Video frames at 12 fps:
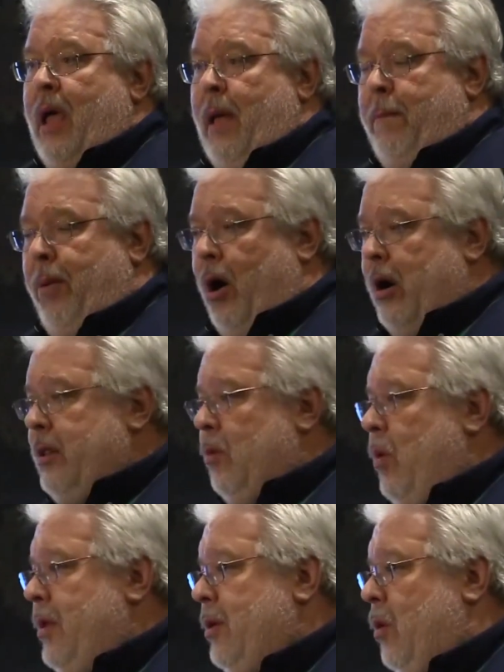and part of
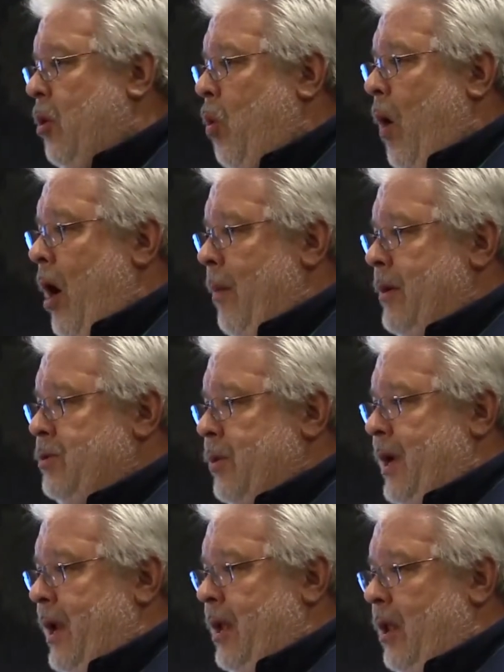one of the requirements for
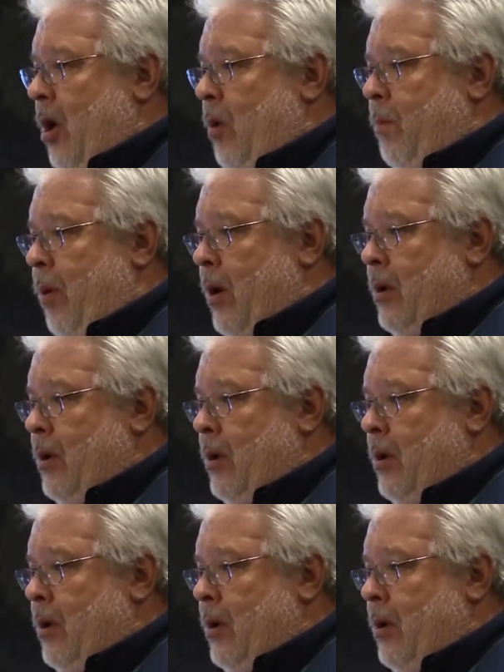getting loan